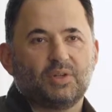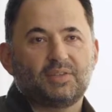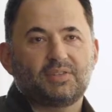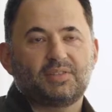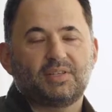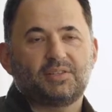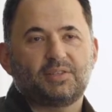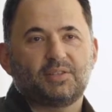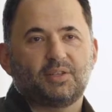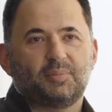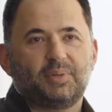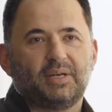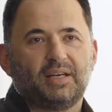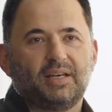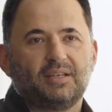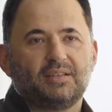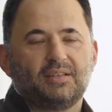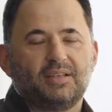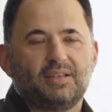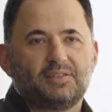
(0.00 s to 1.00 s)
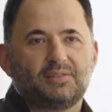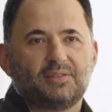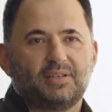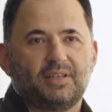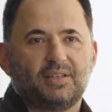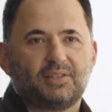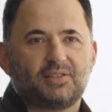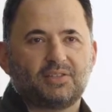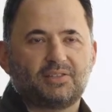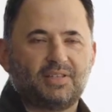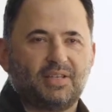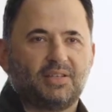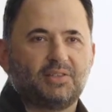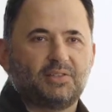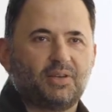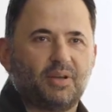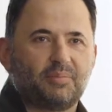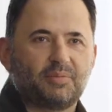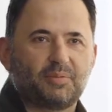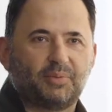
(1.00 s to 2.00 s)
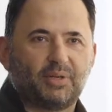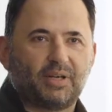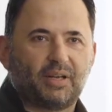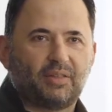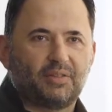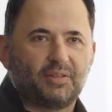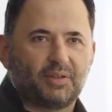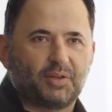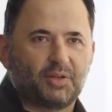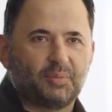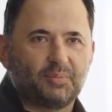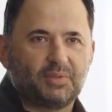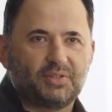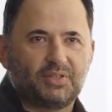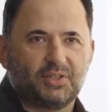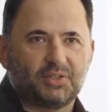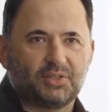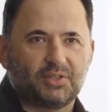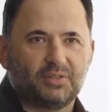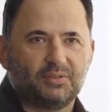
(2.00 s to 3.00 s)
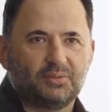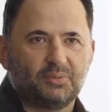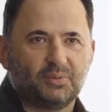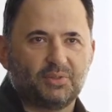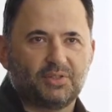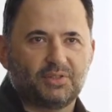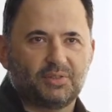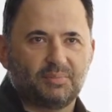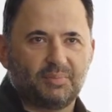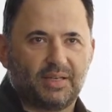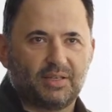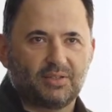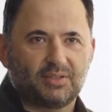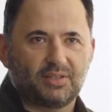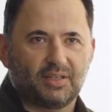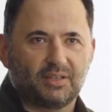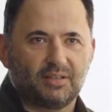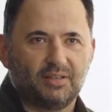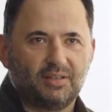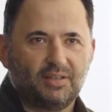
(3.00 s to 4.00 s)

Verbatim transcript: What sets it apart is that it's 10 times brighter than the competition, which is amazing.